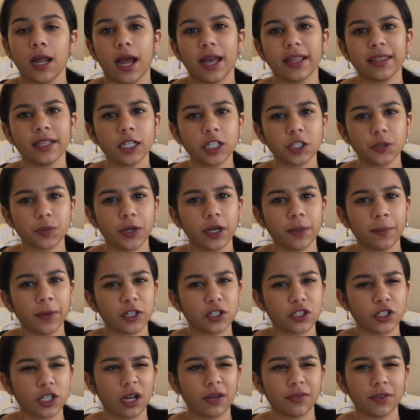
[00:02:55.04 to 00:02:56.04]
I think it's pretty
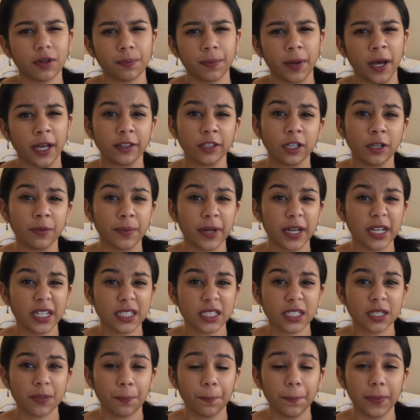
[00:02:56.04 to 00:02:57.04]
much Java and Python
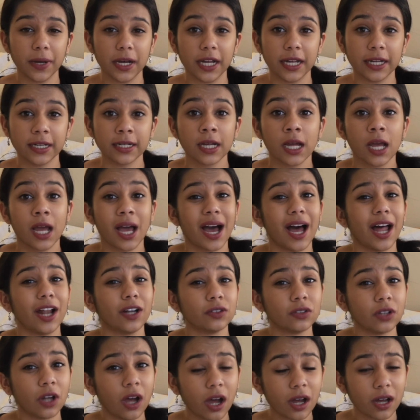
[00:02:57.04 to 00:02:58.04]
based, but a
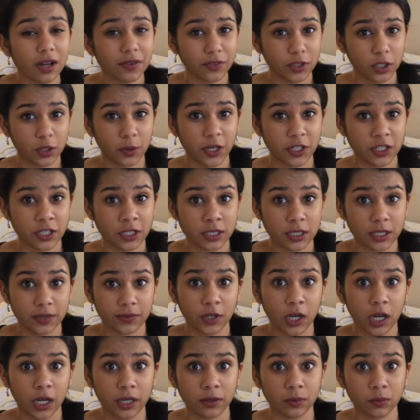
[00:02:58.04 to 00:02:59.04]
lot of the questions I've
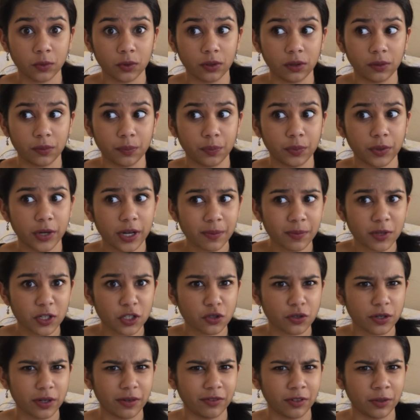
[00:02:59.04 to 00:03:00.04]
gotten were pretty much
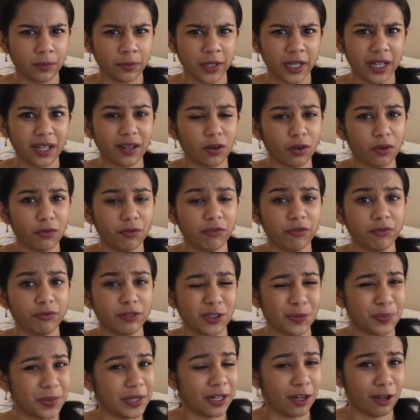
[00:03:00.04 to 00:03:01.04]
straight from there or
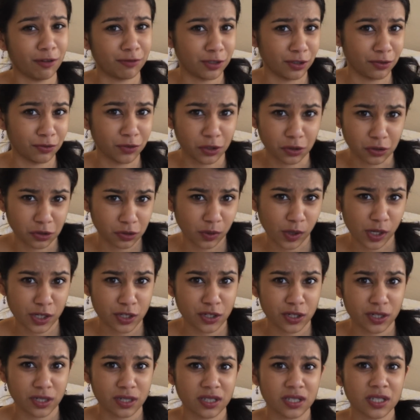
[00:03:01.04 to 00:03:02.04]
spin-offs of those
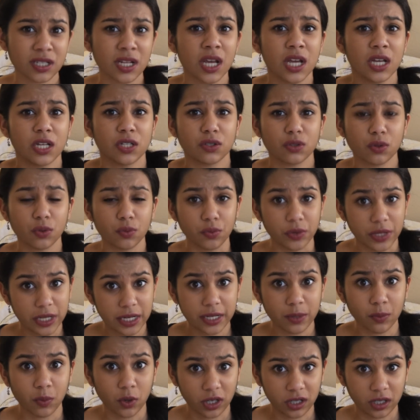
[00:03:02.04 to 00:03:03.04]
questions. So
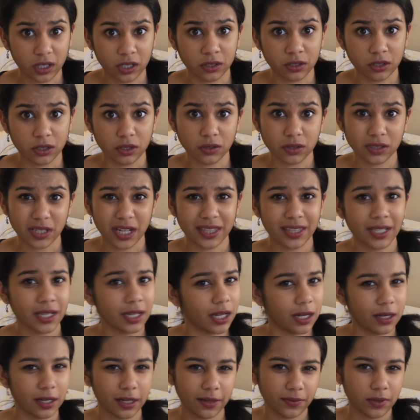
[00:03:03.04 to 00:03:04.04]
really work on those. I
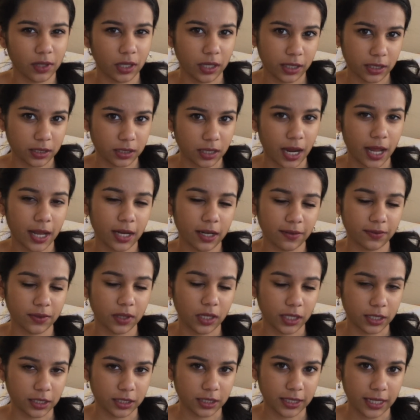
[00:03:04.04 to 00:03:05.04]
think I'll leave the link. I'll leave the
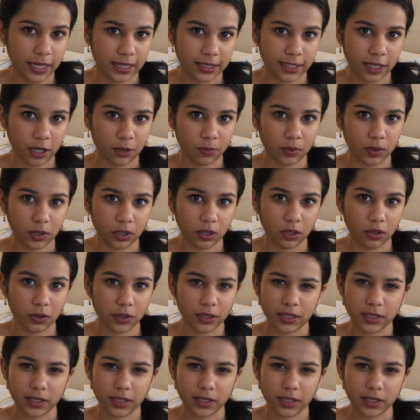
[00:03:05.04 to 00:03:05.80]
link to that down below.